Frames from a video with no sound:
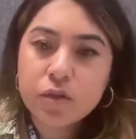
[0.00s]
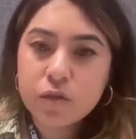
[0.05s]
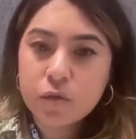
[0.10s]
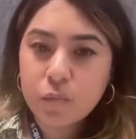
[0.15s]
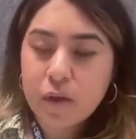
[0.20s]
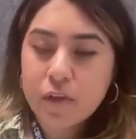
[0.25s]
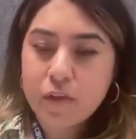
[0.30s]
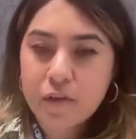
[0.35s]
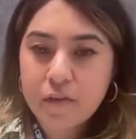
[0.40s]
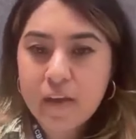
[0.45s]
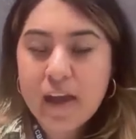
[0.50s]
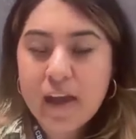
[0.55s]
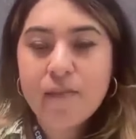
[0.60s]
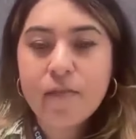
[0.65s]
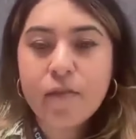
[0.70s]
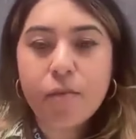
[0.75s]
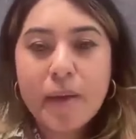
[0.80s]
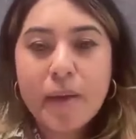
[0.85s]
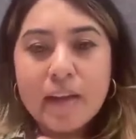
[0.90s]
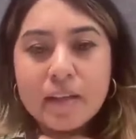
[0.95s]
So whether they have
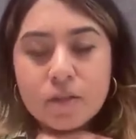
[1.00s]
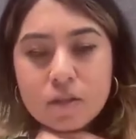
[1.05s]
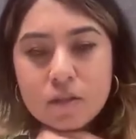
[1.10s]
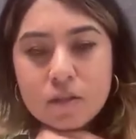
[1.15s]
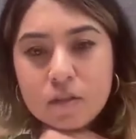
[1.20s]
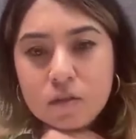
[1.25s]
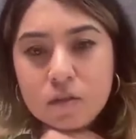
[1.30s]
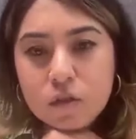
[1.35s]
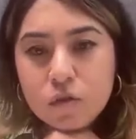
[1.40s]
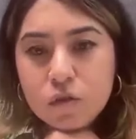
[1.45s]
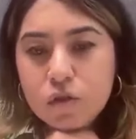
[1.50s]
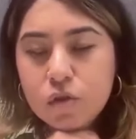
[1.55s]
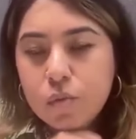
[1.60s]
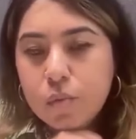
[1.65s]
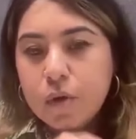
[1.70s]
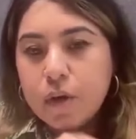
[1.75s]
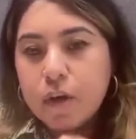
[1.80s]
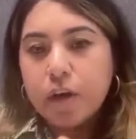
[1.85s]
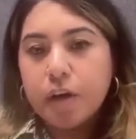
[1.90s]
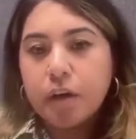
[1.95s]
their master's in social
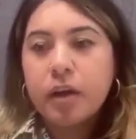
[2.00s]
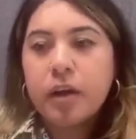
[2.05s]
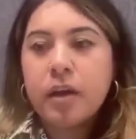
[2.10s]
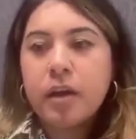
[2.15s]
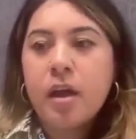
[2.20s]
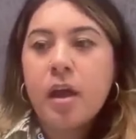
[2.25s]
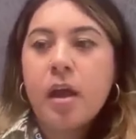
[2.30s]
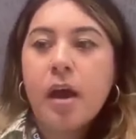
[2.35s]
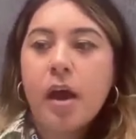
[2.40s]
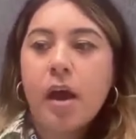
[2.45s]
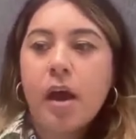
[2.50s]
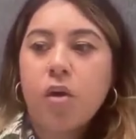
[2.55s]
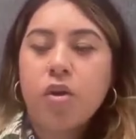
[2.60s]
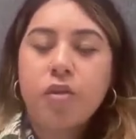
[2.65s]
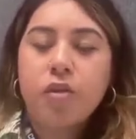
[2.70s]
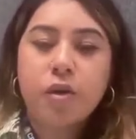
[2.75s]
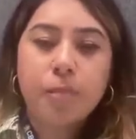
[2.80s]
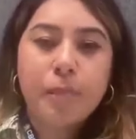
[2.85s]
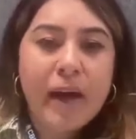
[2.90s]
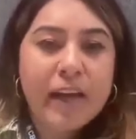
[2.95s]
work or
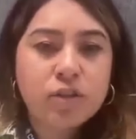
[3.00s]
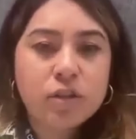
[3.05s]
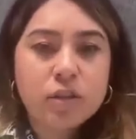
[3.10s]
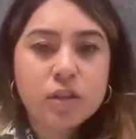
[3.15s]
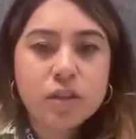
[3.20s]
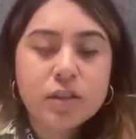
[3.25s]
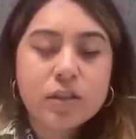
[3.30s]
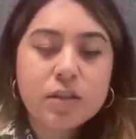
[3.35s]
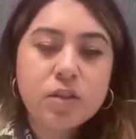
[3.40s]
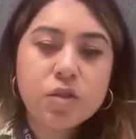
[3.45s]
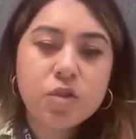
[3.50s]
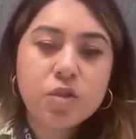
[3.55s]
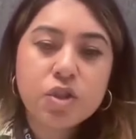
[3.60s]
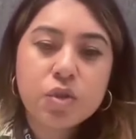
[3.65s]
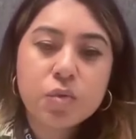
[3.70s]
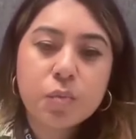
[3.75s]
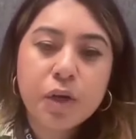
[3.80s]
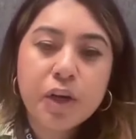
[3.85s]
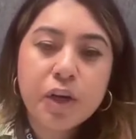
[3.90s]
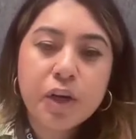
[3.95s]
their bachelor's in
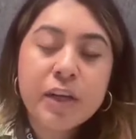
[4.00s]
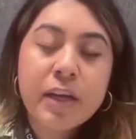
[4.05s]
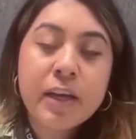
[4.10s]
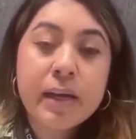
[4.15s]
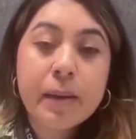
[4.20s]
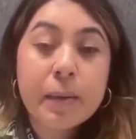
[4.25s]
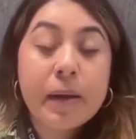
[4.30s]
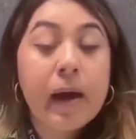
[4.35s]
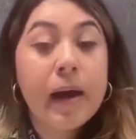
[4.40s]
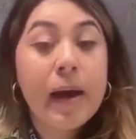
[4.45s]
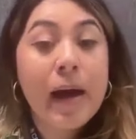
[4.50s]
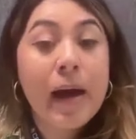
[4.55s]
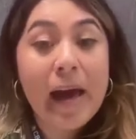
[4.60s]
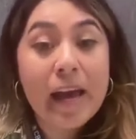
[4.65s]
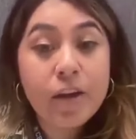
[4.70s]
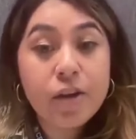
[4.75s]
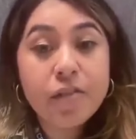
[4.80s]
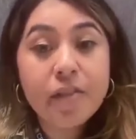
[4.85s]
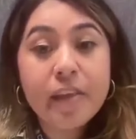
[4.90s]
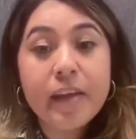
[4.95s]
social work,
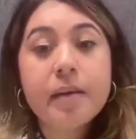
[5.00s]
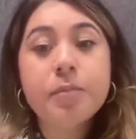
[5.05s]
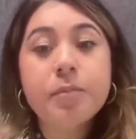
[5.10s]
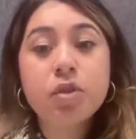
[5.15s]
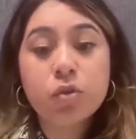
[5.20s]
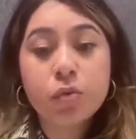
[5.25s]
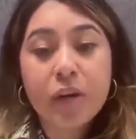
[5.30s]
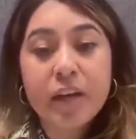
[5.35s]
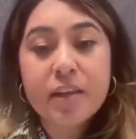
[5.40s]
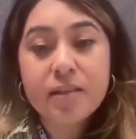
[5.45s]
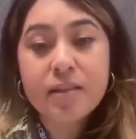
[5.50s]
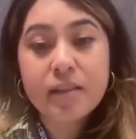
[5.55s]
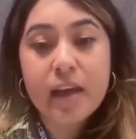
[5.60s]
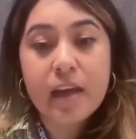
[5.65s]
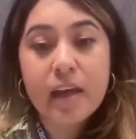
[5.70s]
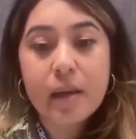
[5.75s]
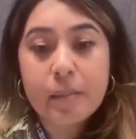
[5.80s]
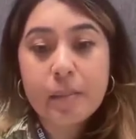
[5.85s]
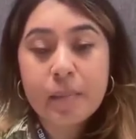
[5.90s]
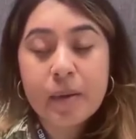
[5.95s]
hire them, train
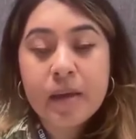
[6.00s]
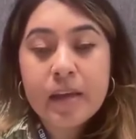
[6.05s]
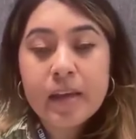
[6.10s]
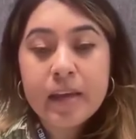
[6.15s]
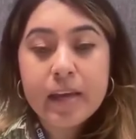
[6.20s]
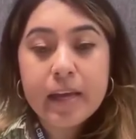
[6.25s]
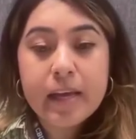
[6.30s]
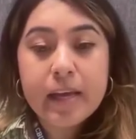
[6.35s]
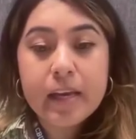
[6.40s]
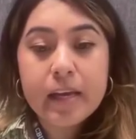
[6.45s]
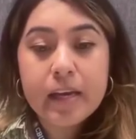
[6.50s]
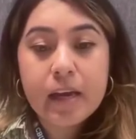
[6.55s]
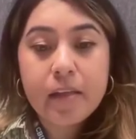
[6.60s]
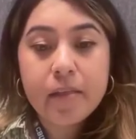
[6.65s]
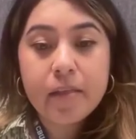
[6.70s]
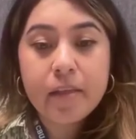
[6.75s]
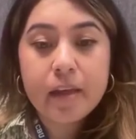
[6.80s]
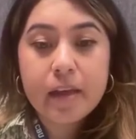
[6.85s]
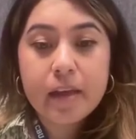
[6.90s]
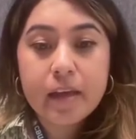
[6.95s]
them in
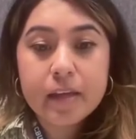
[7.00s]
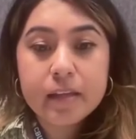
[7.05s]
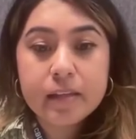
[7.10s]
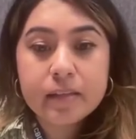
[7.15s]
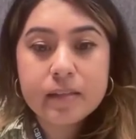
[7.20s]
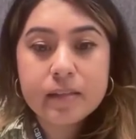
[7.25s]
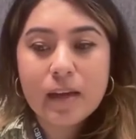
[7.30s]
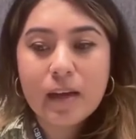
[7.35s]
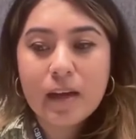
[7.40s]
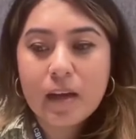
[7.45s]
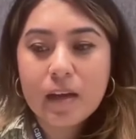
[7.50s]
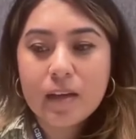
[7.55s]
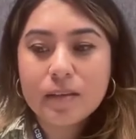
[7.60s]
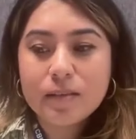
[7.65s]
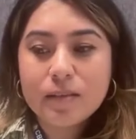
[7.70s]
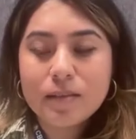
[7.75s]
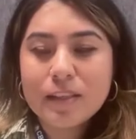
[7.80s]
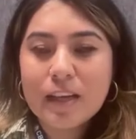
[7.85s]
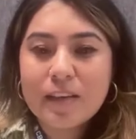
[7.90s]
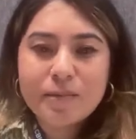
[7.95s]
this
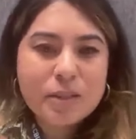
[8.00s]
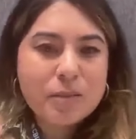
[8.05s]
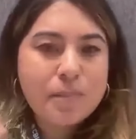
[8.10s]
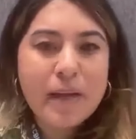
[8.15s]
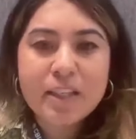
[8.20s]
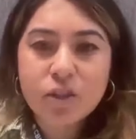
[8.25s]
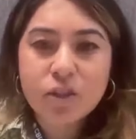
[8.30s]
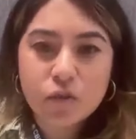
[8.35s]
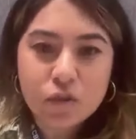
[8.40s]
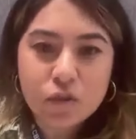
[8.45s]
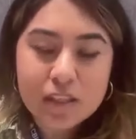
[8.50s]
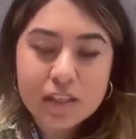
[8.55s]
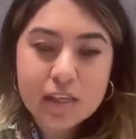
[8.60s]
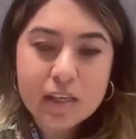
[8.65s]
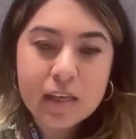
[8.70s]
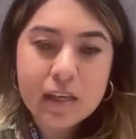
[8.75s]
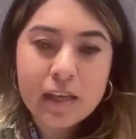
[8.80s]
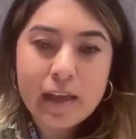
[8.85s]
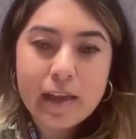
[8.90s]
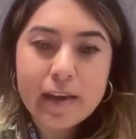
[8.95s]

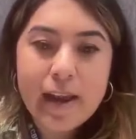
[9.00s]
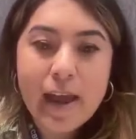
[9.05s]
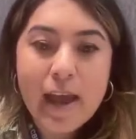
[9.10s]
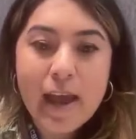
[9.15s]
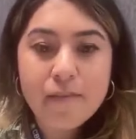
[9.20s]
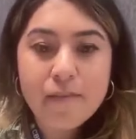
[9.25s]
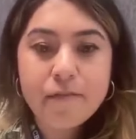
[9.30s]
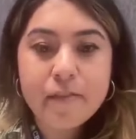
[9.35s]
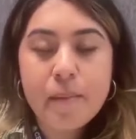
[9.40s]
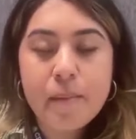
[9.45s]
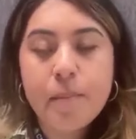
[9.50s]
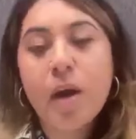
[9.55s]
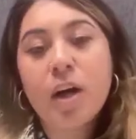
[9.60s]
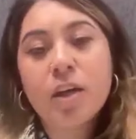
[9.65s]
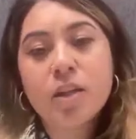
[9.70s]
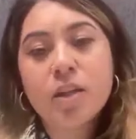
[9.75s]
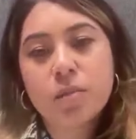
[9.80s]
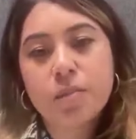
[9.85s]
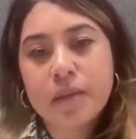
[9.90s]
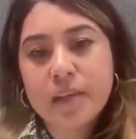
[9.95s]
subspecialty, and have them
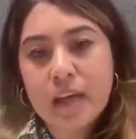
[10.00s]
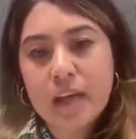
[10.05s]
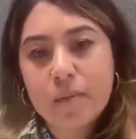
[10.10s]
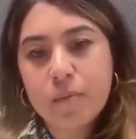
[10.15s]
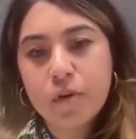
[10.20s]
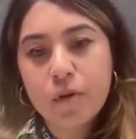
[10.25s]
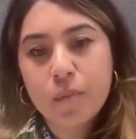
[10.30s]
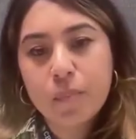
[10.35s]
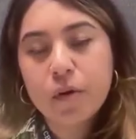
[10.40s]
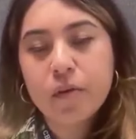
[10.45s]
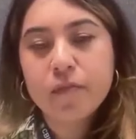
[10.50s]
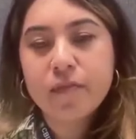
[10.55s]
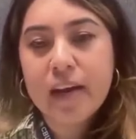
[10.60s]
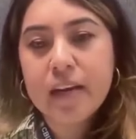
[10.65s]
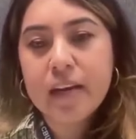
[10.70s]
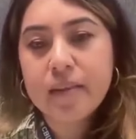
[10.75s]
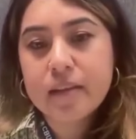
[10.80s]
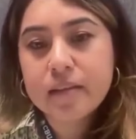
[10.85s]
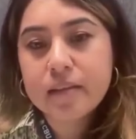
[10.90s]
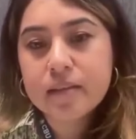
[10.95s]
also be able to
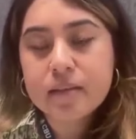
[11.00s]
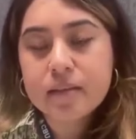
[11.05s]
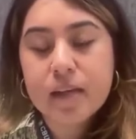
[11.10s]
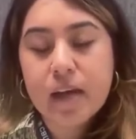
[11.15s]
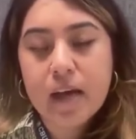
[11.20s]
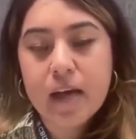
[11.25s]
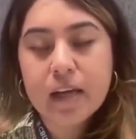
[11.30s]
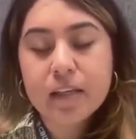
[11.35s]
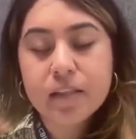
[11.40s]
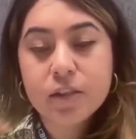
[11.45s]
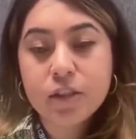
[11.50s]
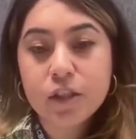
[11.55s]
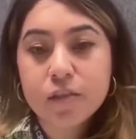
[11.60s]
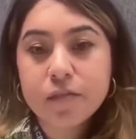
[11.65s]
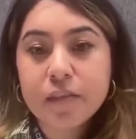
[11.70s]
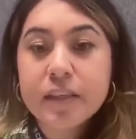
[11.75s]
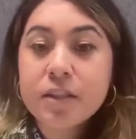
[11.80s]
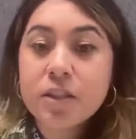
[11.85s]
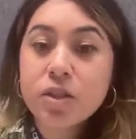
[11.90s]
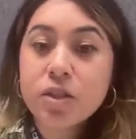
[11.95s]
provide this
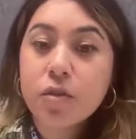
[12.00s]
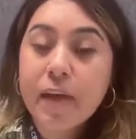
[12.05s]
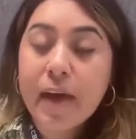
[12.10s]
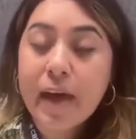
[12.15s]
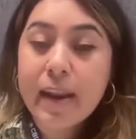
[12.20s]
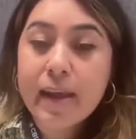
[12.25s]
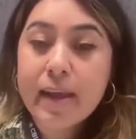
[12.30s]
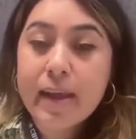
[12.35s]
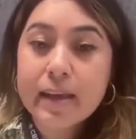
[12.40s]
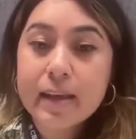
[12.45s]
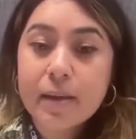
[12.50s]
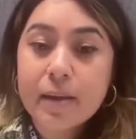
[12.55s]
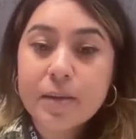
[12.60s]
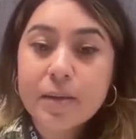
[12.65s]
service, so that